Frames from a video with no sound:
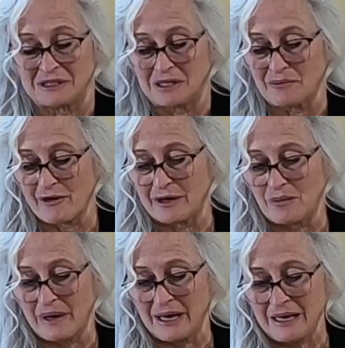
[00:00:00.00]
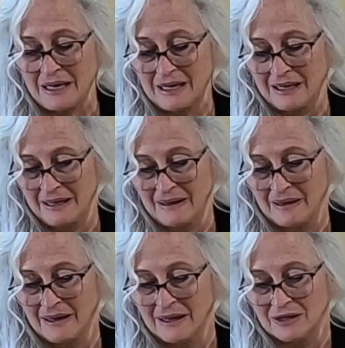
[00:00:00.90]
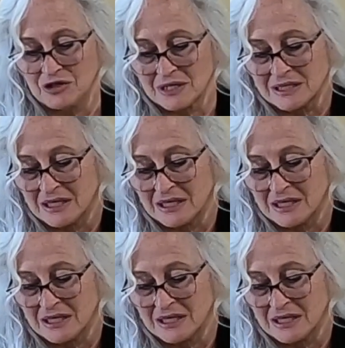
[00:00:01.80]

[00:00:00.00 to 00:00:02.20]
in them right away. Just